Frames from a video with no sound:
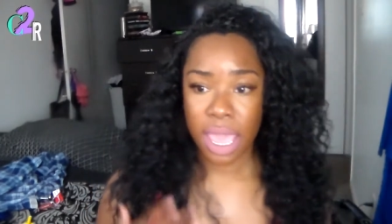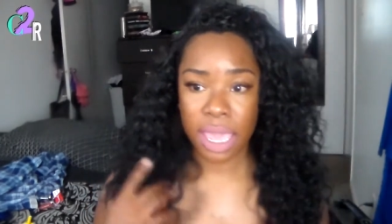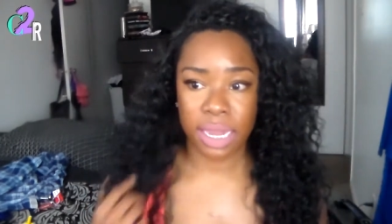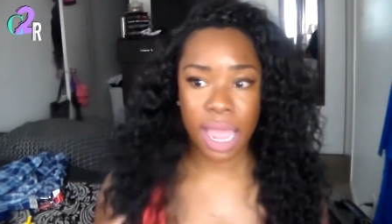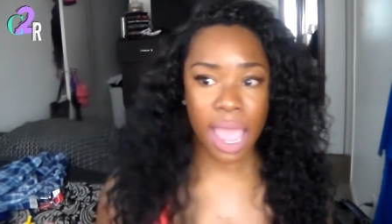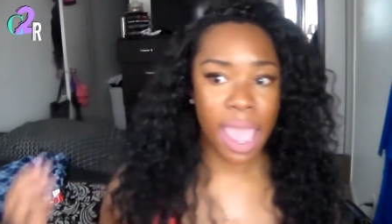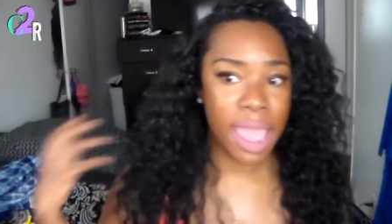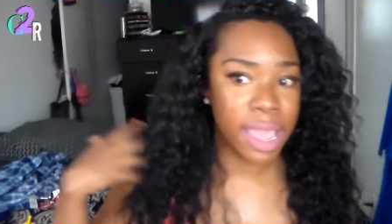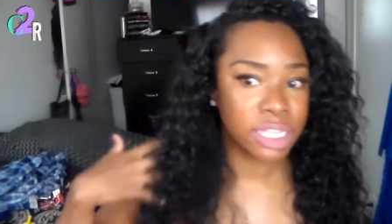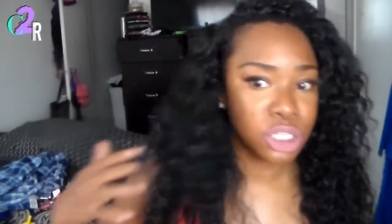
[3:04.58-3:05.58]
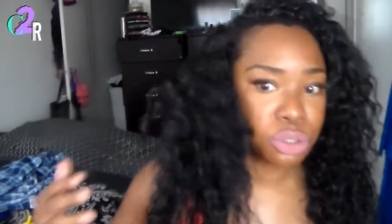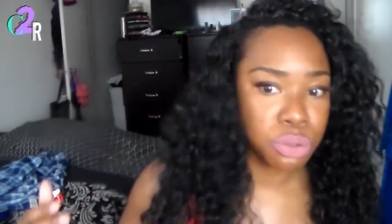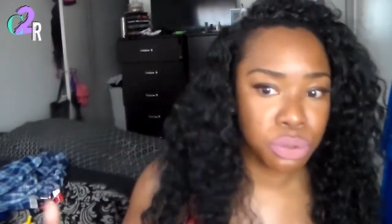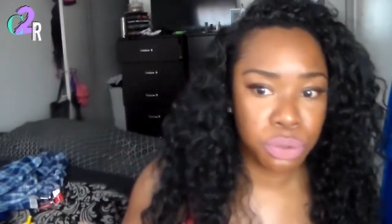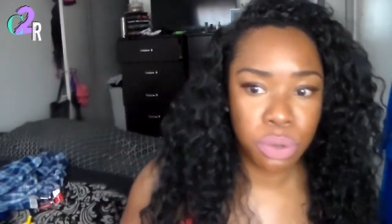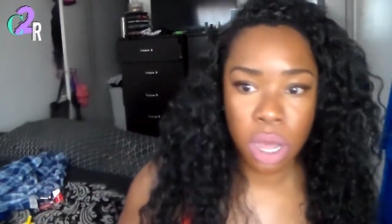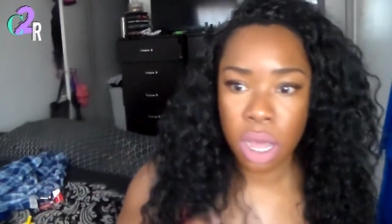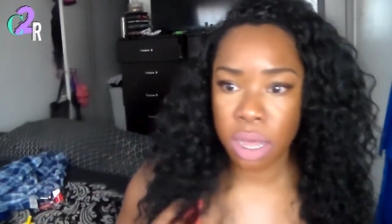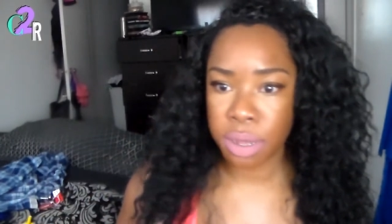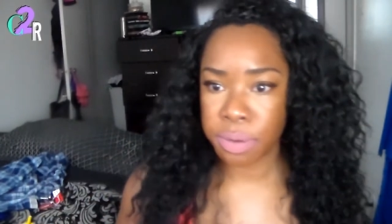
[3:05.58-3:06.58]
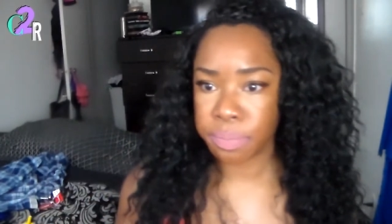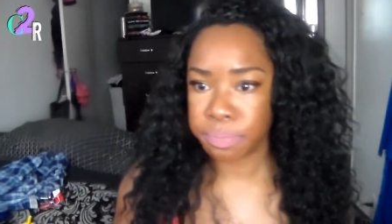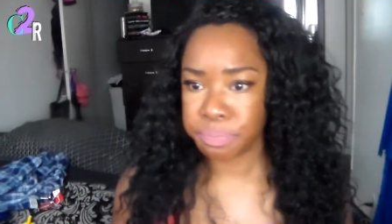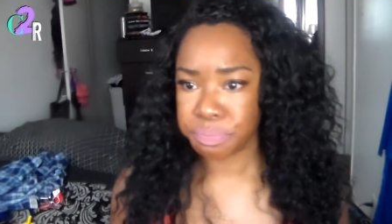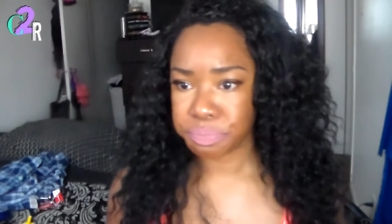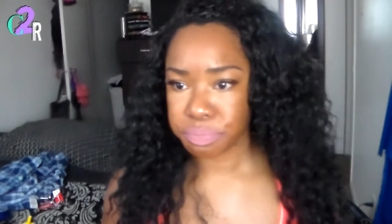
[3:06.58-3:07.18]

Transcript: And I had to um,